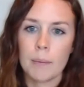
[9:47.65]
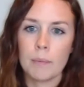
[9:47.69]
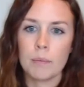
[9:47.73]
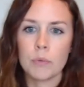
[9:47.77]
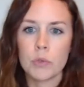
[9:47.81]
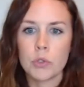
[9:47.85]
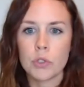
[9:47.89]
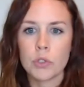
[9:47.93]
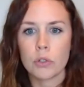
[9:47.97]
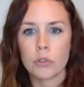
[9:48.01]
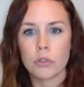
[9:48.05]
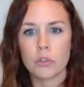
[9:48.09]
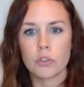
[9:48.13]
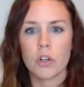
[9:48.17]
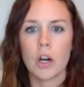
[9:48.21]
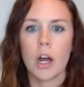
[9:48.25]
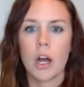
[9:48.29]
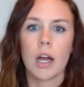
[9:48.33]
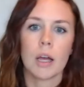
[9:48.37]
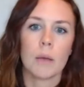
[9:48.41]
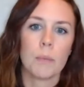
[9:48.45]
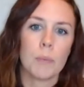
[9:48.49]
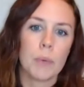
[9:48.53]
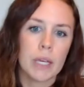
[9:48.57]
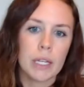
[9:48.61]
So
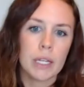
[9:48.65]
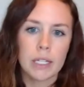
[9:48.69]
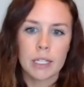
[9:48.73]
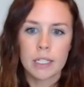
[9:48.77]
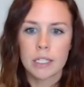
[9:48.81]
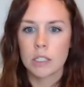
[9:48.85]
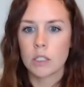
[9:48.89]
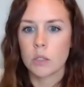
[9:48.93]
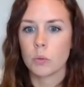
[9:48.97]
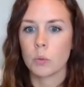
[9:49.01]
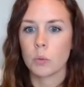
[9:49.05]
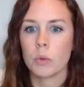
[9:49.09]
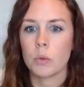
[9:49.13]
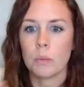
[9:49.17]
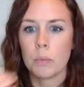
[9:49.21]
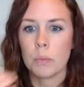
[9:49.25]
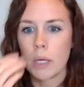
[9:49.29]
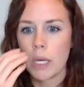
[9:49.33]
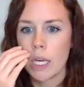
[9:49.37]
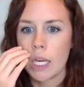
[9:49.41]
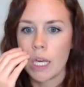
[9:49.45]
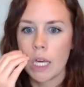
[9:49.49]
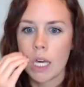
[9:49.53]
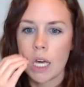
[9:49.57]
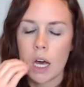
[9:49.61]
strong opinions would
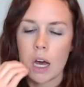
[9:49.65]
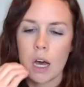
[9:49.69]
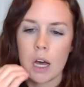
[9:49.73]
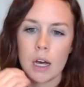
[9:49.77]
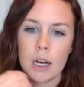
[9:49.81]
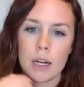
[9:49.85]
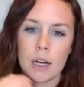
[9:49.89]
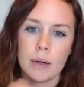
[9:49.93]
be